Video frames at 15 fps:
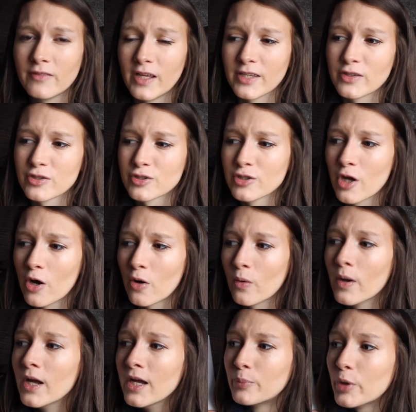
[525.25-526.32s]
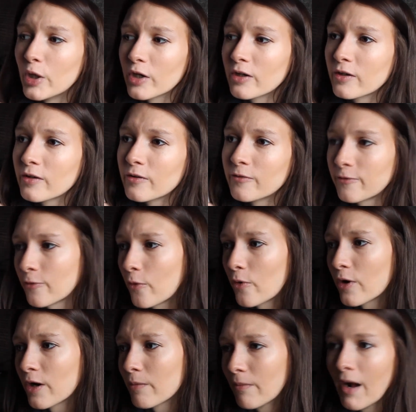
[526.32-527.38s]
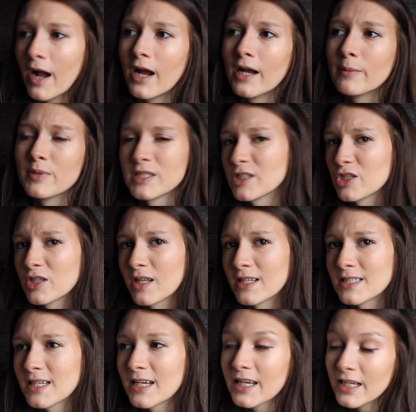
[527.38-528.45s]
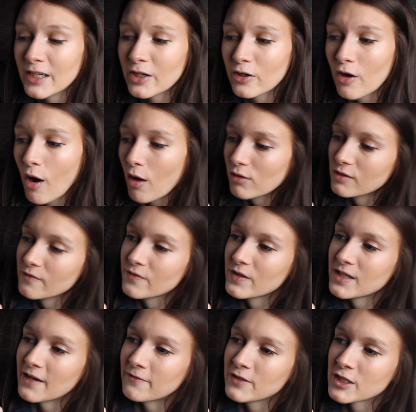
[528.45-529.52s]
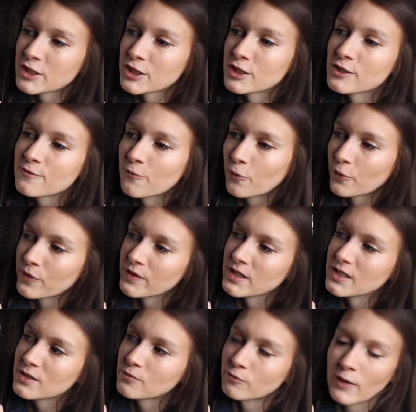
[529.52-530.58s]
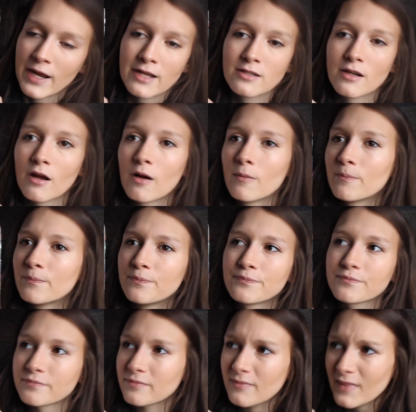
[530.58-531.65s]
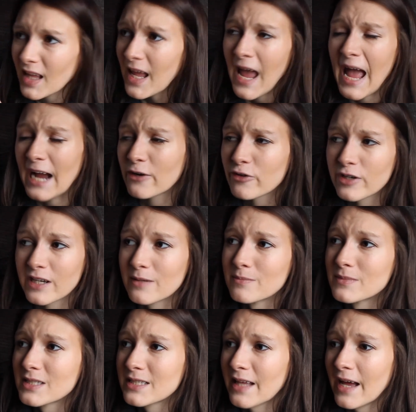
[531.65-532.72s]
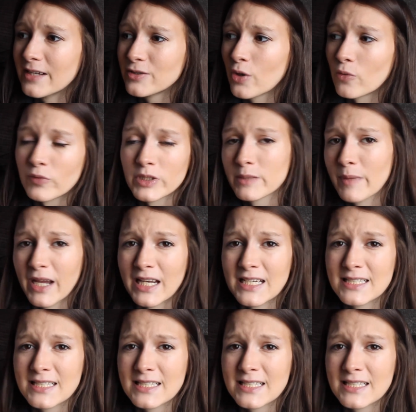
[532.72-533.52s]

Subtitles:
Like, there's no book for my position that's like, here are all of the definitions for these random acronyms that don't really make any